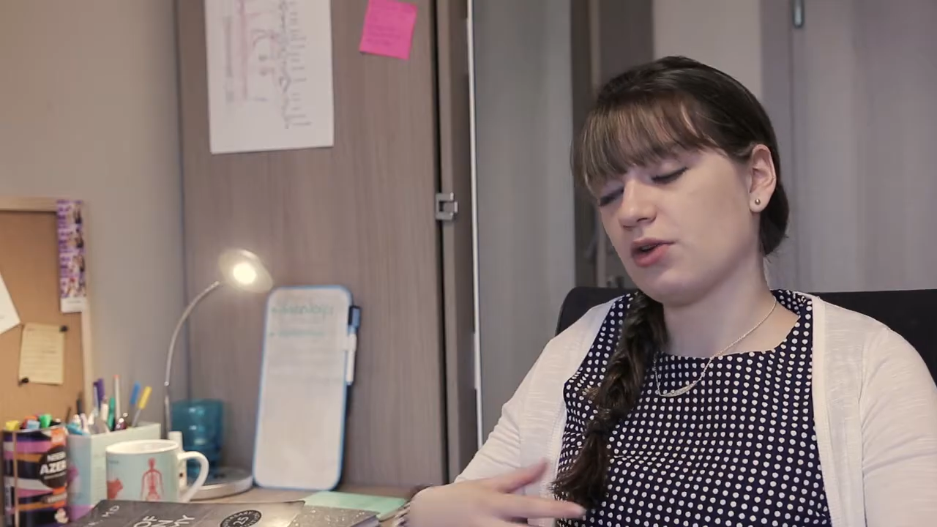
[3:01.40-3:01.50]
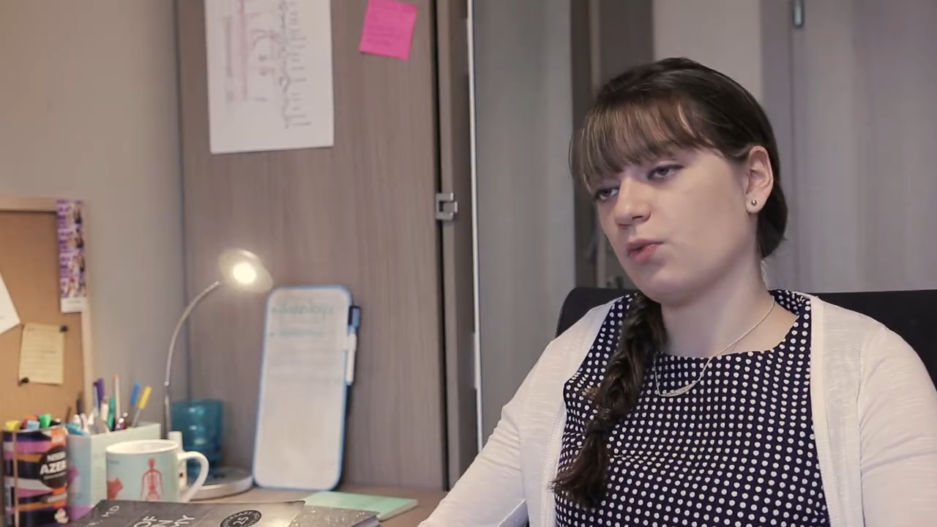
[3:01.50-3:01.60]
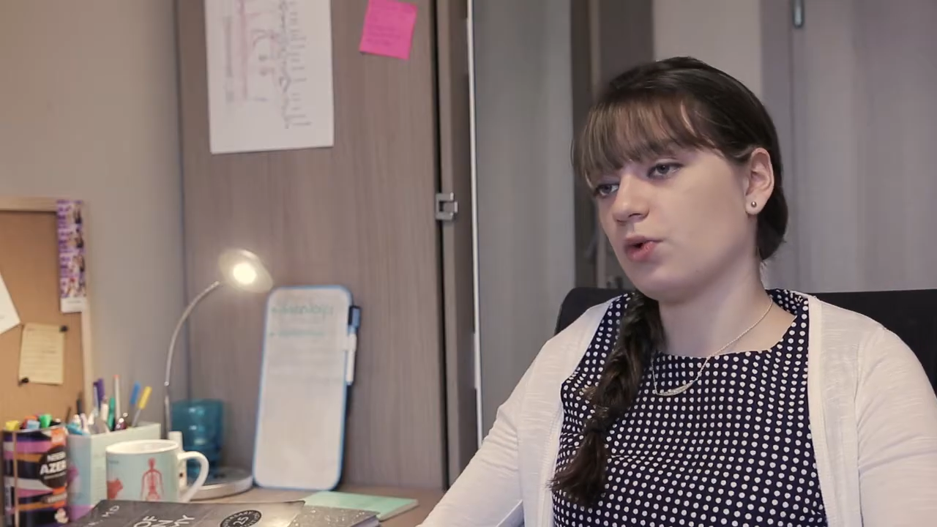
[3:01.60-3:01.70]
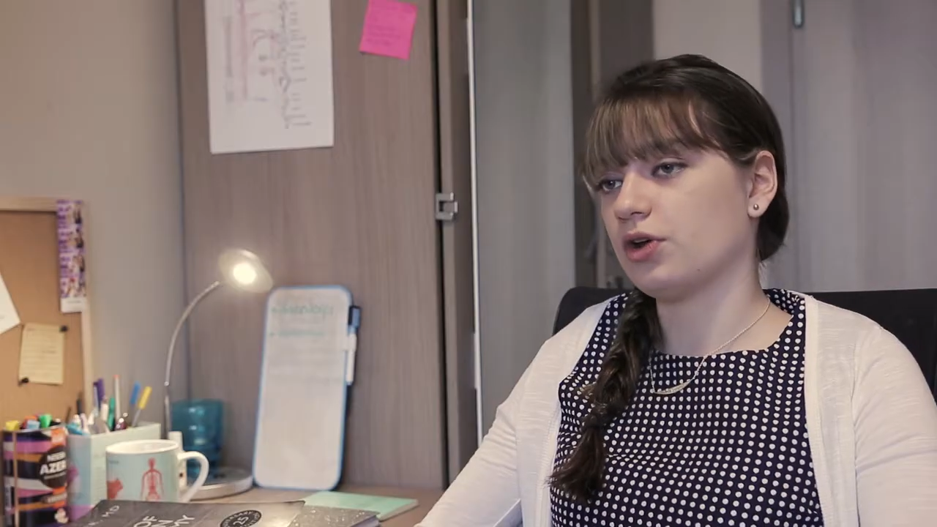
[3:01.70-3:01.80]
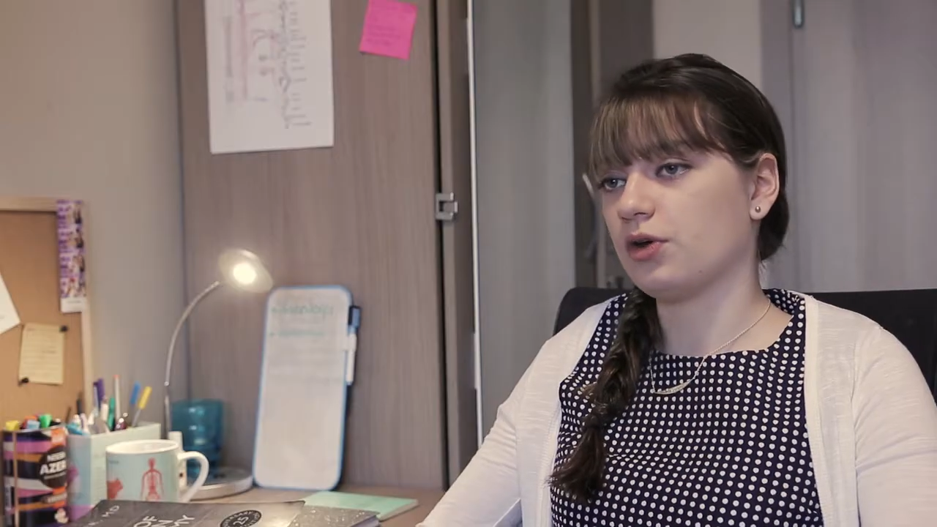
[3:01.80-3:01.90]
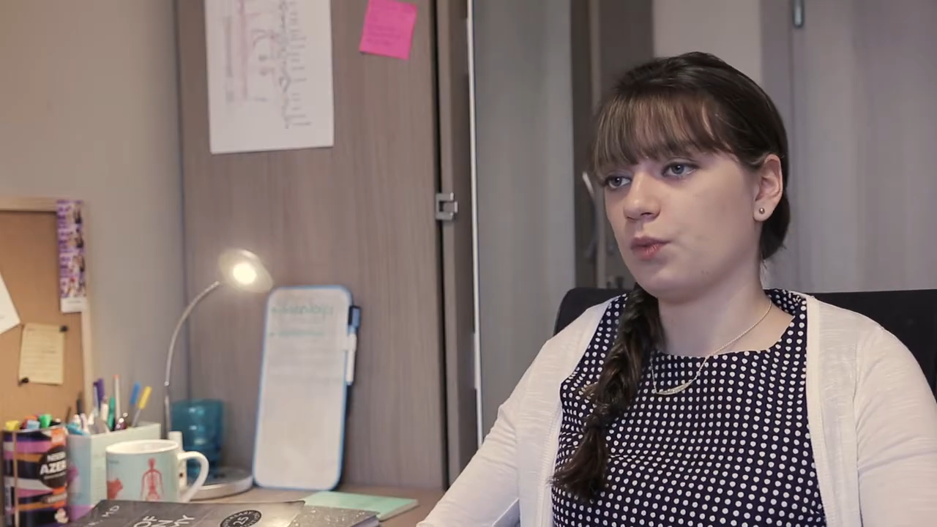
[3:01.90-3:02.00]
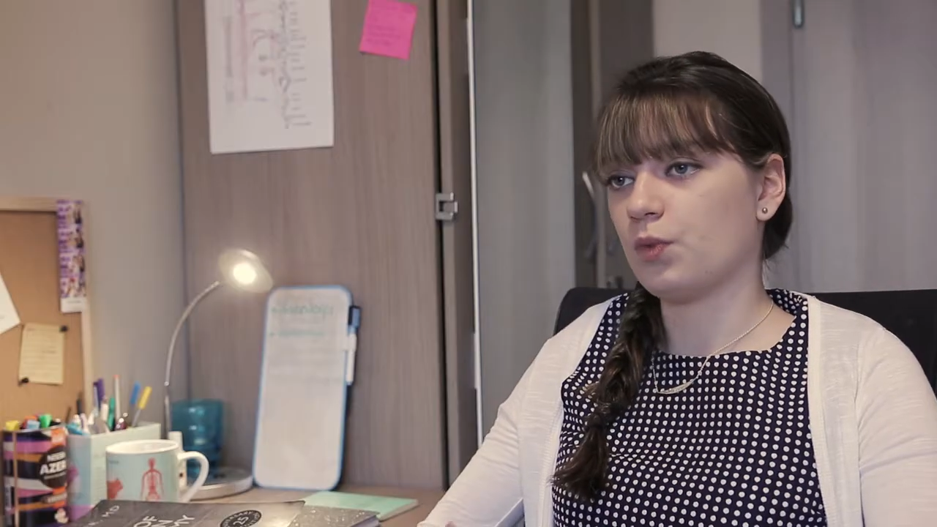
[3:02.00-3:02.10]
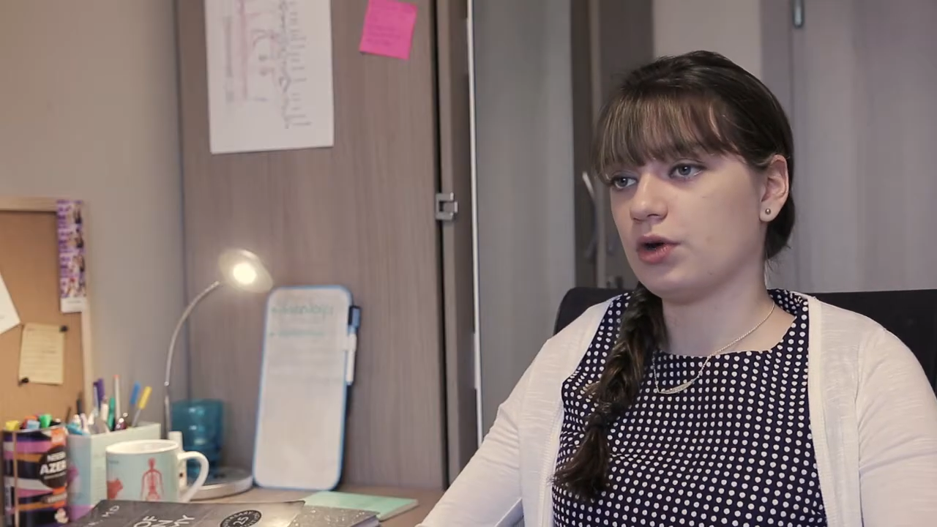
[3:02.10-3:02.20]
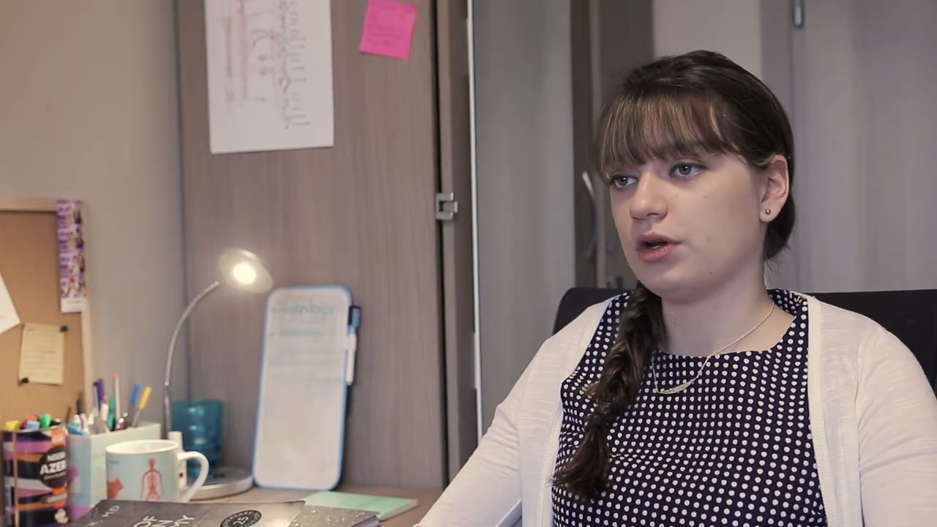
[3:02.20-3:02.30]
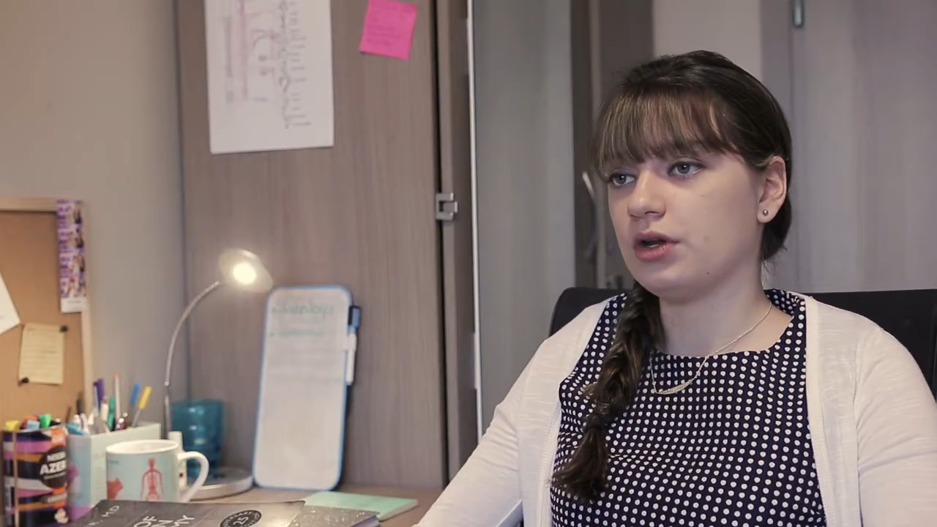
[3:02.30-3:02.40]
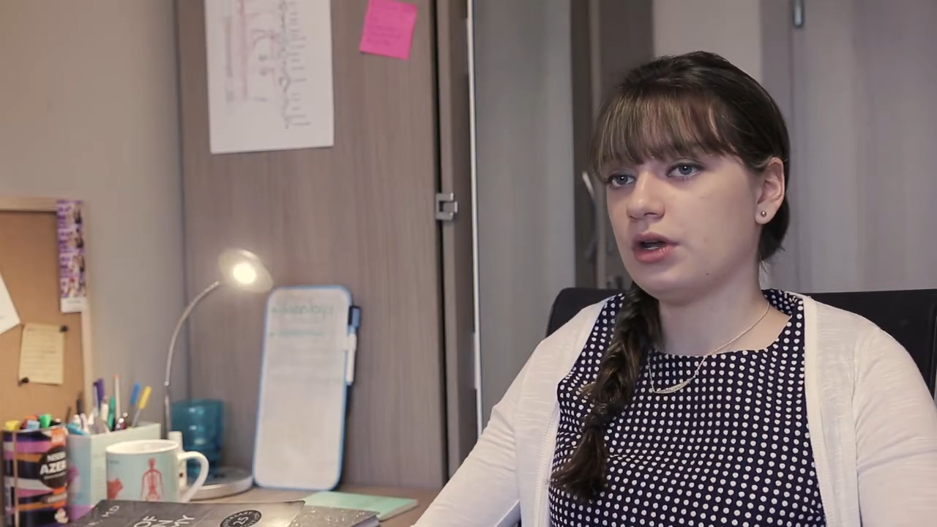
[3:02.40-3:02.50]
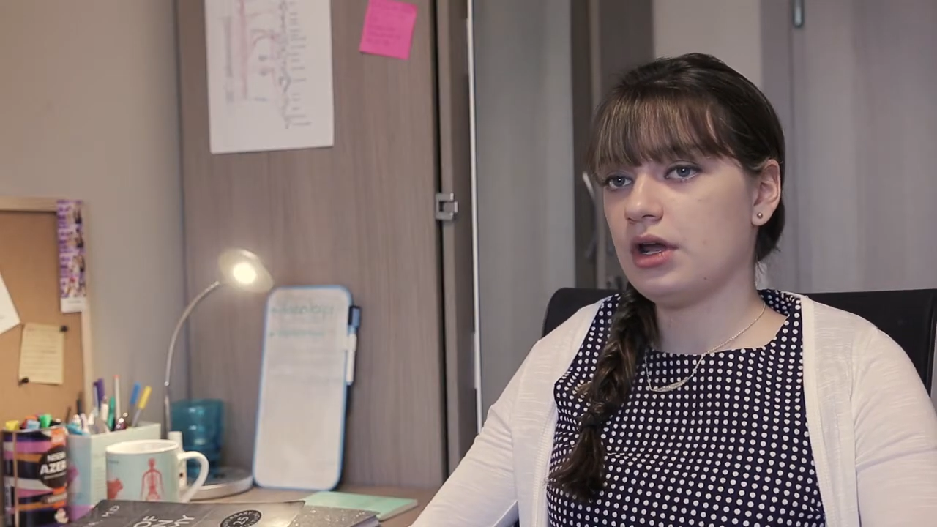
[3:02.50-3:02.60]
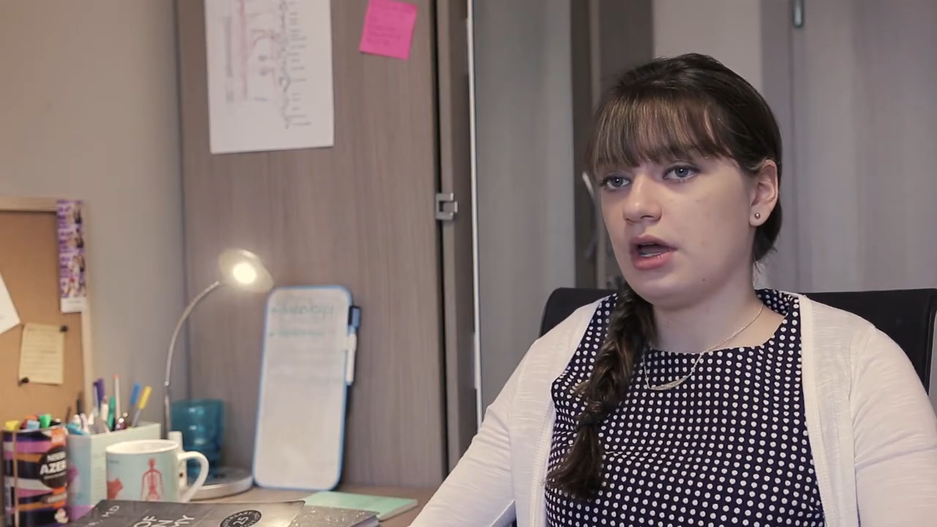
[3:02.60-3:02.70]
a one-on-one